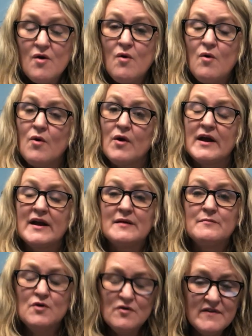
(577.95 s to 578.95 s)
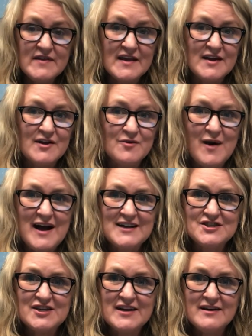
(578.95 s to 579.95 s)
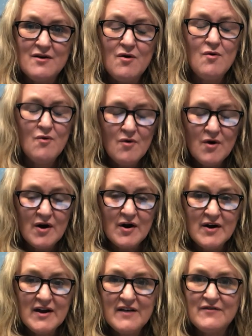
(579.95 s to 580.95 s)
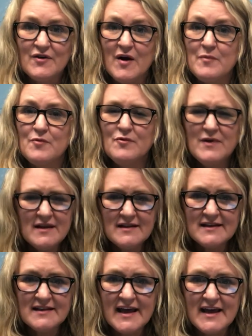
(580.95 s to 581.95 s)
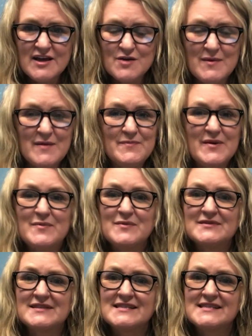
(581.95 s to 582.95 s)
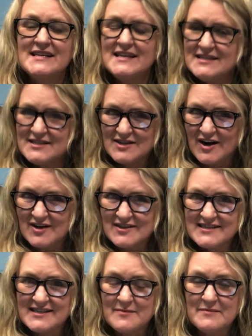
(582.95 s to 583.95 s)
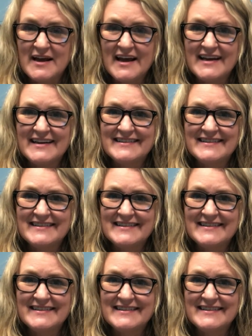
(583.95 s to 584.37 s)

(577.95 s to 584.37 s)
or in a movie that you're watching, or if you're up really late, you might be able to see stars some night.